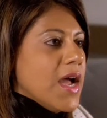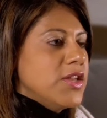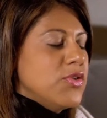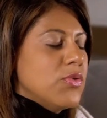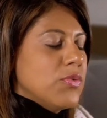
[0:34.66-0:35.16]

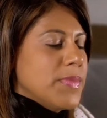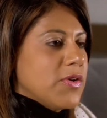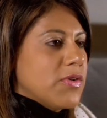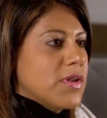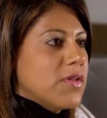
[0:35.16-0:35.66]
I knew it would
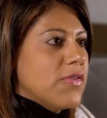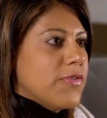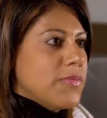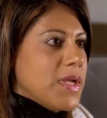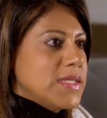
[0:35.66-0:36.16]
be critical
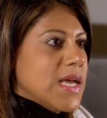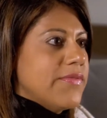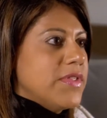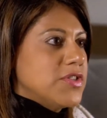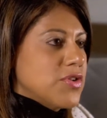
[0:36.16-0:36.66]
for me to
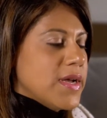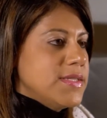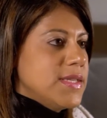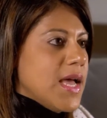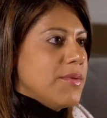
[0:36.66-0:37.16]
have the
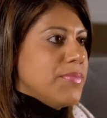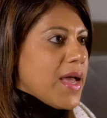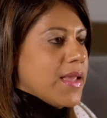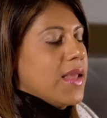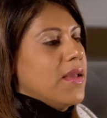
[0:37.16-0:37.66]
trust and
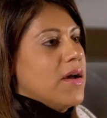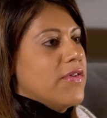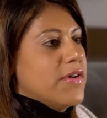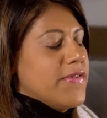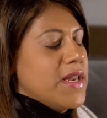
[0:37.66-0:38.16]
backing
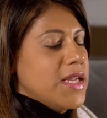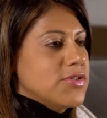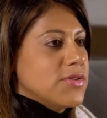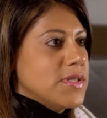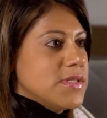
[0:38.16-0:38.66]
of our
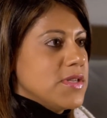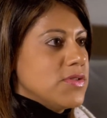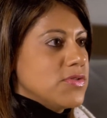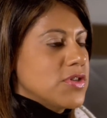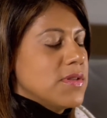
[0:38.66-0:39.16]
financial
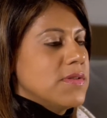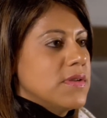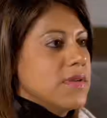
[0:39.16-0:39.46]
institution.